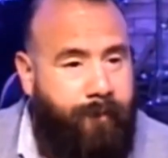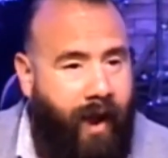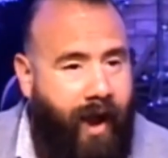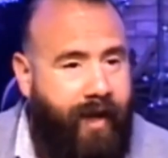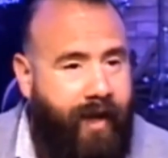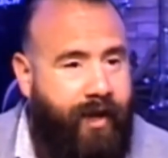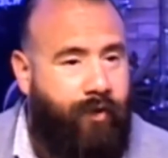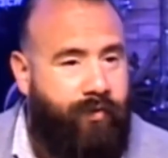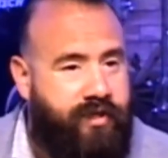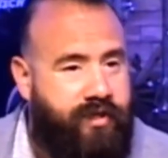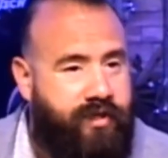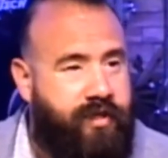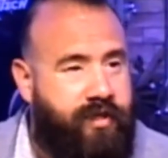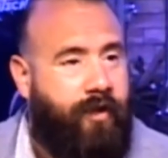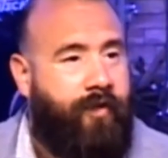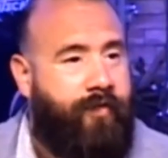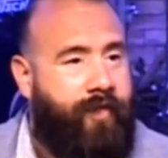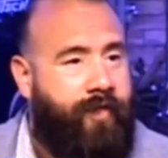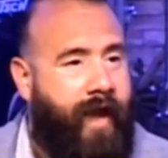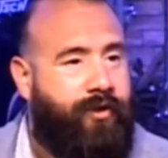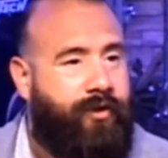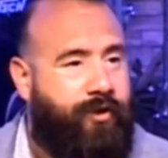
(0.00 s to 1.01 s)
body was still
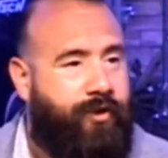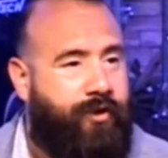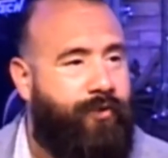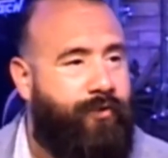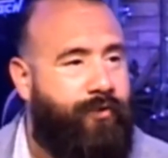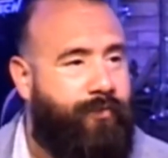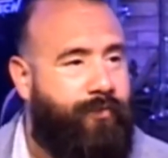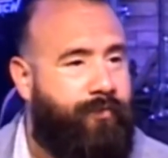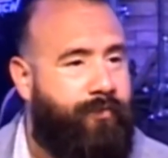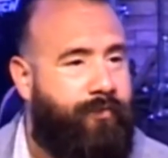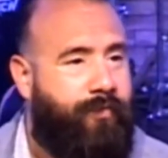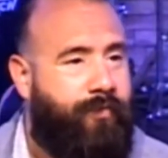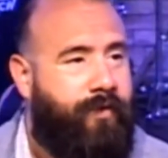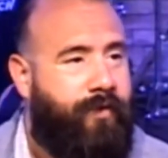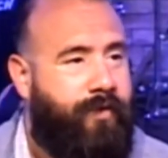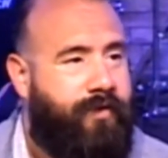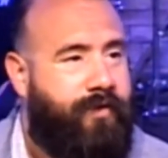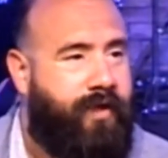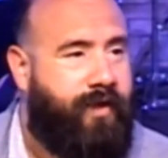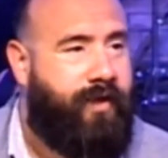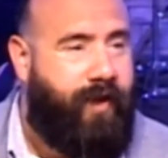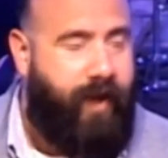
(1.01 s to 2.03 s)
in that tomb
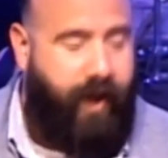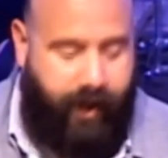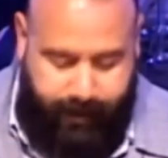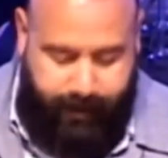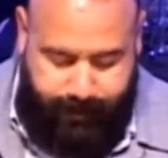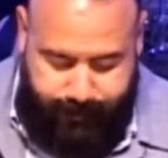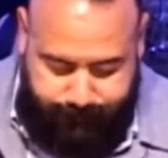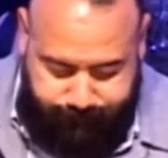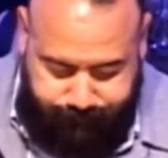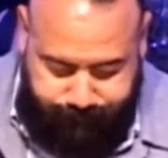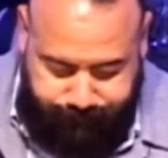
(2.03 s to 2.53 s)
today?